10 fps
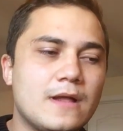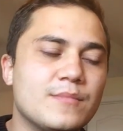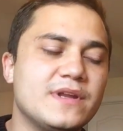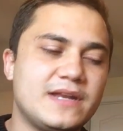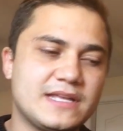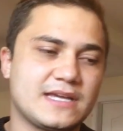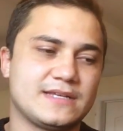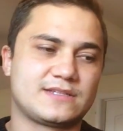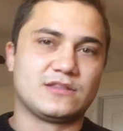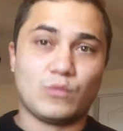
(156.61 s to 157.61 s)
But in any
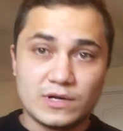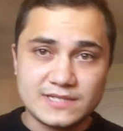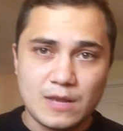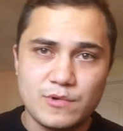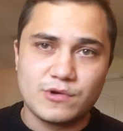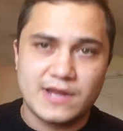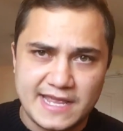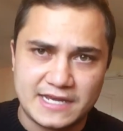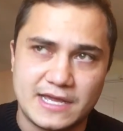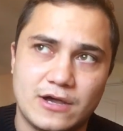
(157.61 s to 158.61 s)
case, the one time we were
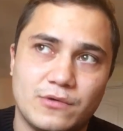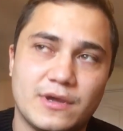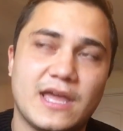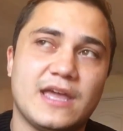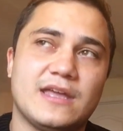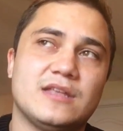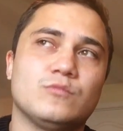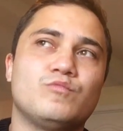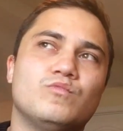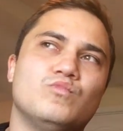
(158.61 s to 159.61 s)
hanging out
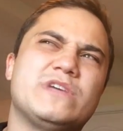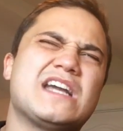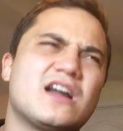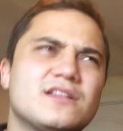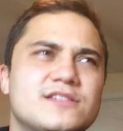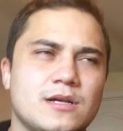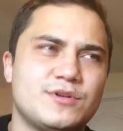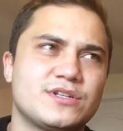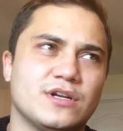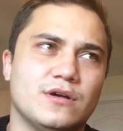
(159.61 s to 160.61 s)
and we got on the
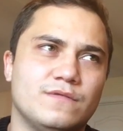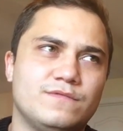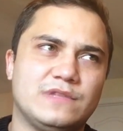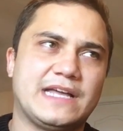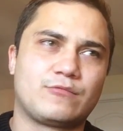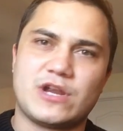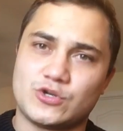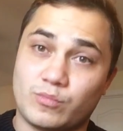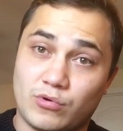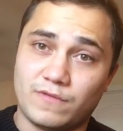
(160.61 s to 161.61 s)
subject of like
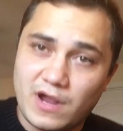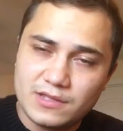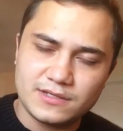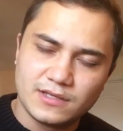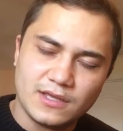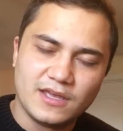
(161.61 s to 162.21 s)
racial profiling,